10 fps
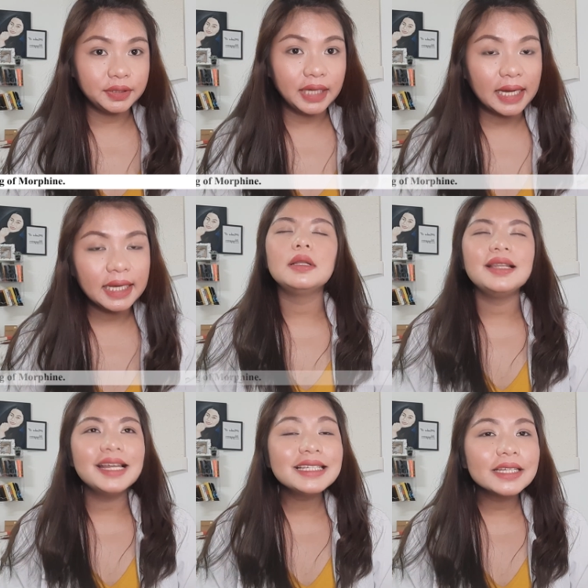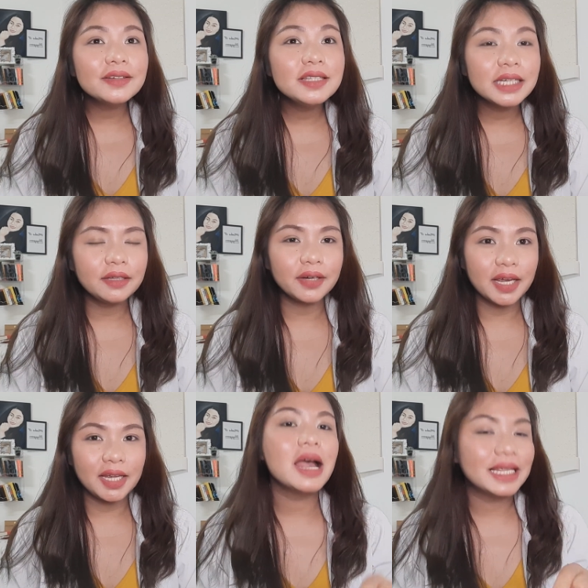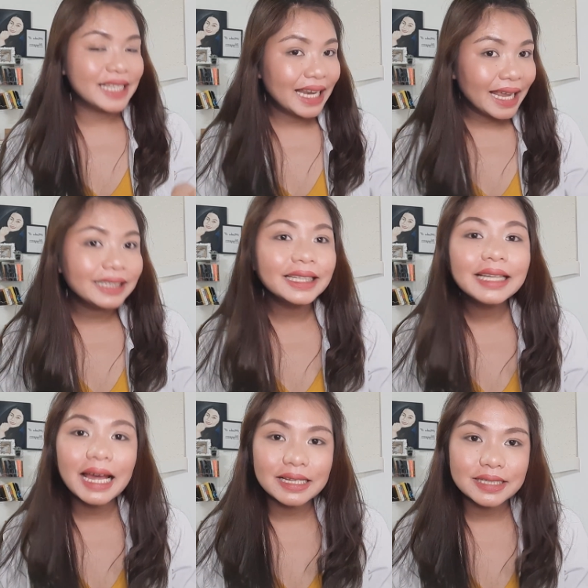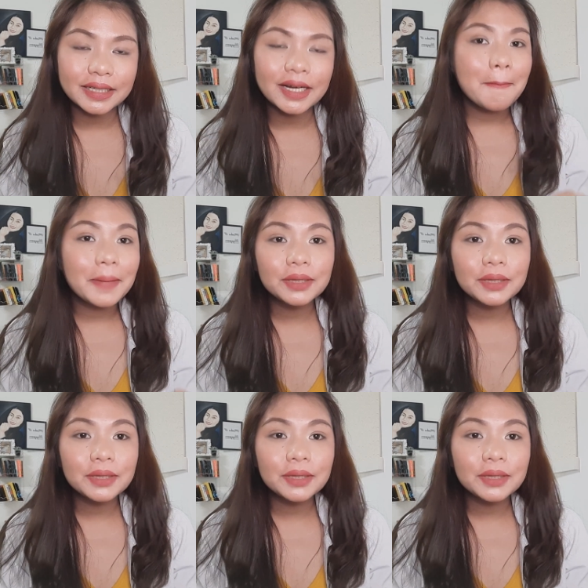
you got it? Let's consider it selected answer,